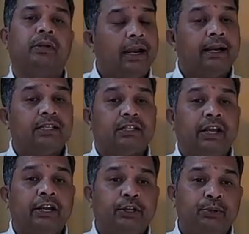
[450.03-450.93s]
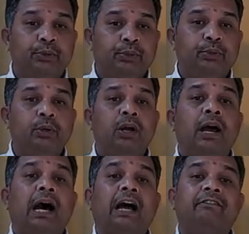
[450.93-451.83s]
At state Q2,
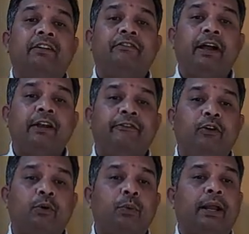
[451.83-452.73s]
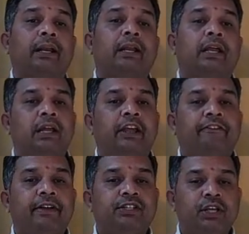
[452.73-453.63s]
I have defined for 1. If
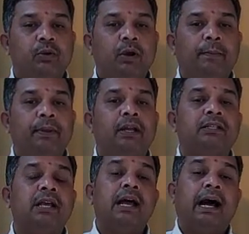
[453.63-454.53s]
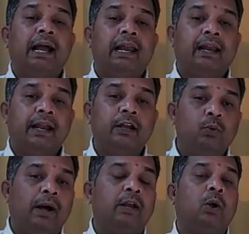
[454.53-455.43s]
a 0 appears, I'll write
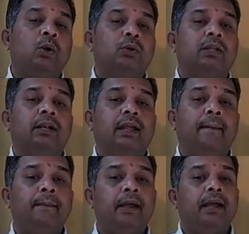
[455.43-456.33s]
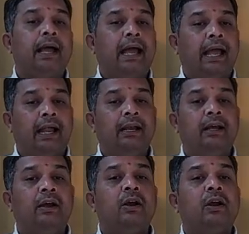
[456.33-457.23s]
1 onto the tape and
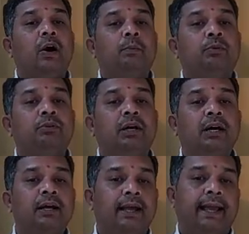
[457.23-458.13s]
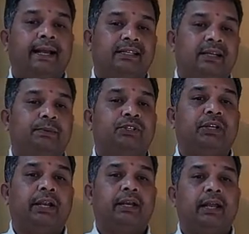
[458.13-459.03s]
come to the accept
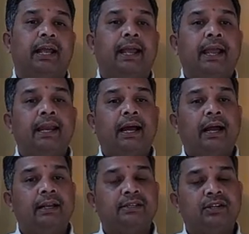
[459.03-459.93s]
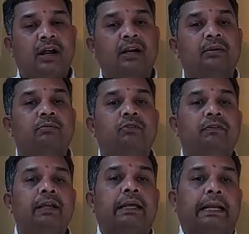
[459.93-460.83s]
state. Again, I'll start
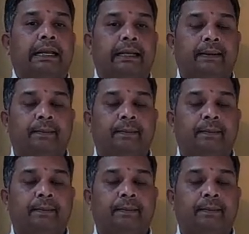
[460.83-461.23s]
moving right.